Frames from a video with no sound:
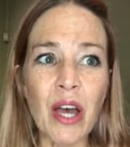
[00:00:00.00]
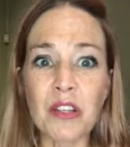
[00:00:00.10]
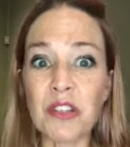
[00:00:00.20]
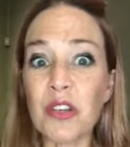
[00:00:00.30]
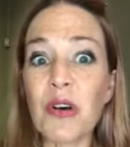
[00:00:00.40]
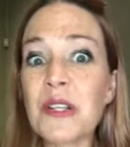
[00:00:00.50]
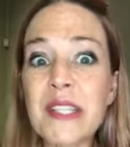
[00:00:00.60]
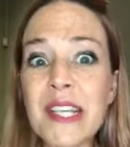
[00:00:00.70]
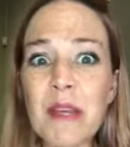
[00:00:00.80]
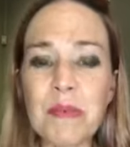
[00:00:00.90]
uh, to go to
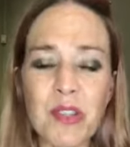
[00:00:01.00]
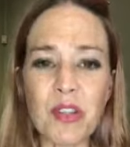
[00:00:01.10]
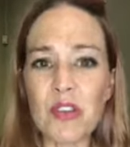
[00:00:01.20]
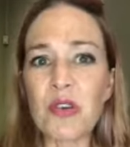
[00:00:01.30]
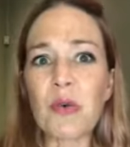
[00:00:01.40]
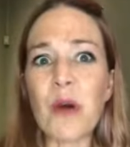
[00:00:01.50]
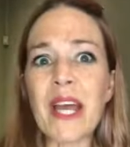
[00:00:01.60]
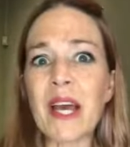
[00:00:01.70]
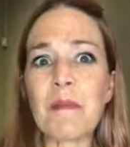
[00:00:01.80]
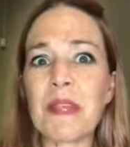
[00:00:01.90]
sleep so that you could
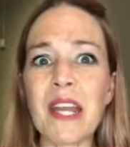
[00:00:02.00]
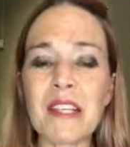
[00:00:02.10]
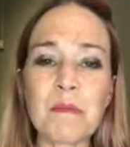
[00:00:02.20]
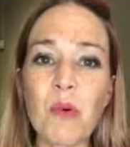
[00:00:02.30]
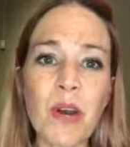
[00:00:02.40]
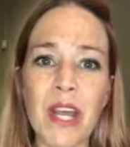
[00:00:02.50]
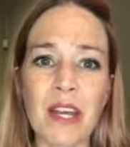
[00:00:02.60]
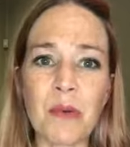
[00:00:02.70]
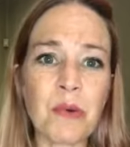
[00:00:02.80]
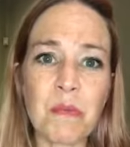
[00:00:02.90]
wake up the next morning
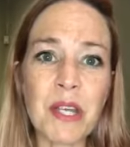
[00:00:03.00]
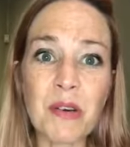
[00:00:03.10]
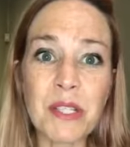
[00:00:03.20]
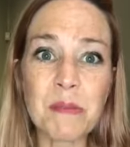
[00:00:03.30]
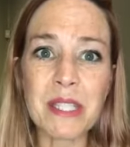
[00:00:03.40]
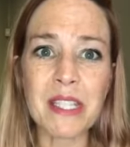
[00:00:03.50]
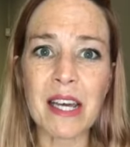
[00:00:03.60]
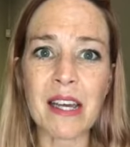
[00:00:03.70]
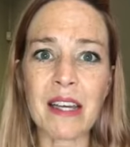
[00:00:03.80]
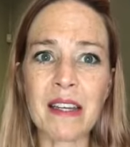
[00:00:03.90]
and it would be Christmas
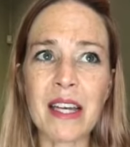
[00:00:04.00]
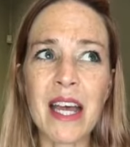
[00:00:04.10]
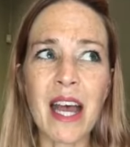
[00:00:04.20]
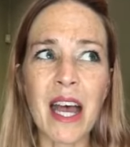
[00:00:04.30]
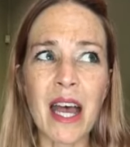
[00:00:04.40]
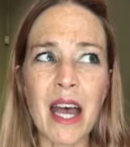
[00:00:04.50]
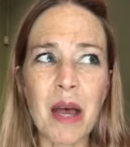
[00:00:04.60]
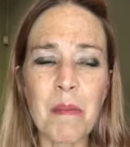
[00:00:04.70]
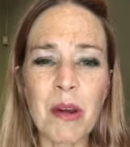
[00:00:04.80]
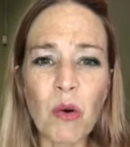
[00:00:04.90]
Day.
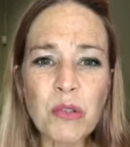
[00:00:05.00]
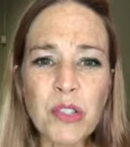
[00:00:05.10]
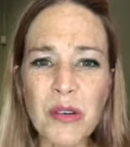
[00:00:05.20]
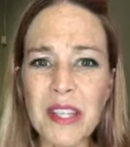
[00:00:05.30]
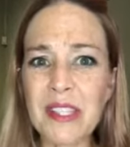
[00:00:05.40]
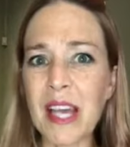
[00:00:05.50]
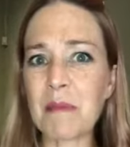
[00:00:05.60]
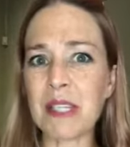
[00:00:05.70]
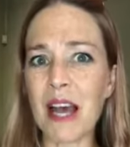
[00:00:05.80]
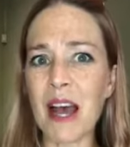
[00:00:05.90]
But also at the
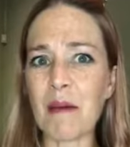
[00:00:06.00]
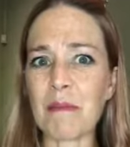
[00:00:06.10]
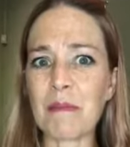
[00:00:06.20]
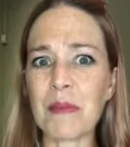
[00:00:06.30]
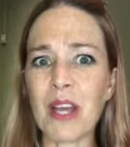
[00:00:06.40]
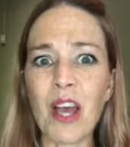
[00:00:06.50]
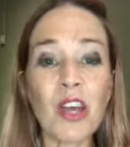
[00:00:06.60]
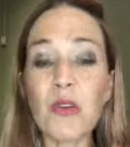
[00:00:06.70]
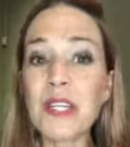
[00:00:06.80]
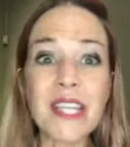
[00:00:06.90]
same time,
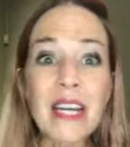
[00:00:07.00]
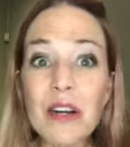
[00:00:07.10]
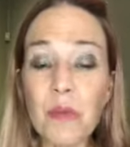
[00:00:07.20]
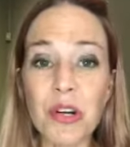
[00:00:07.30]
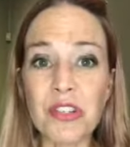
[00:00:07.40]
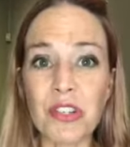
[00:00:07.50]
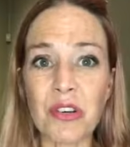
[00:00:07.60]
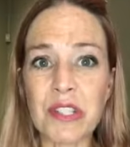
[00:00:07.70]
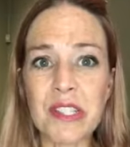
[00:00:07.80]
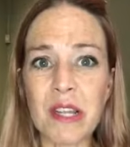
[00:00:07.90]
you didn't want to
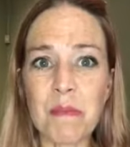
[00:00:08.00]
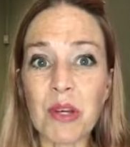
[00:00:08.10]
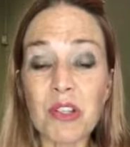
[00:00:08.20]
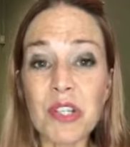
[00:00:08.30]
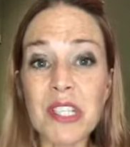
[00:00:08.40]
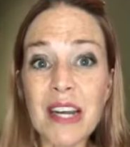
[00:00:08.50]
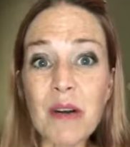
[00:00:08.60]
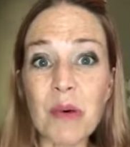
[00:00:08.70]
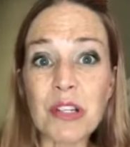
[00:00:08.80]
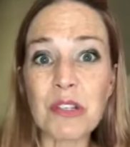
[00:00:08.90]
go to sleep because you
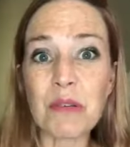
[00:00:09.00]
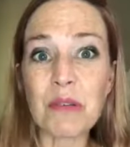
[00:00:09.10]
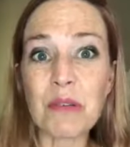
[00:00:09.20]
didn't want.